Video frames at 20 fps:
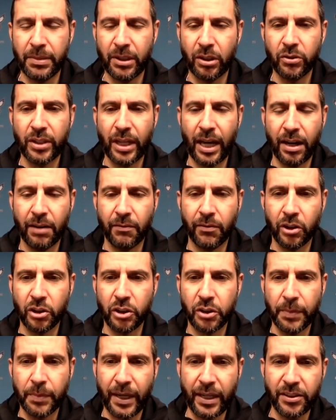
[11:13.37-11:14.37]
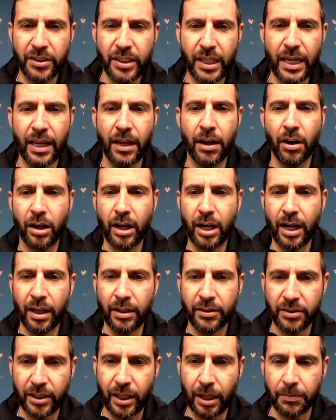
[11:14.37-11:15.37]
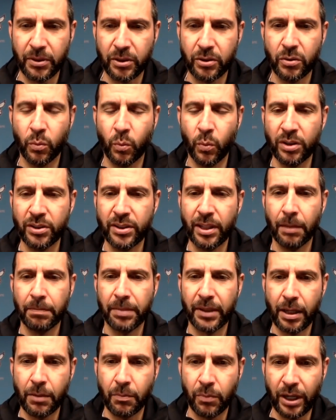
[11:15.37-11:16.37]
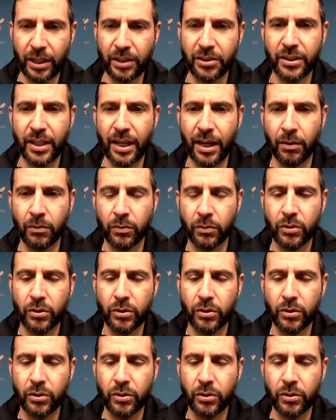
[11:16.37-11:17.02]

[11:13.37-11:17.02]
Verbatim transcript: built out of our spacing and our concepts once that play breaks down.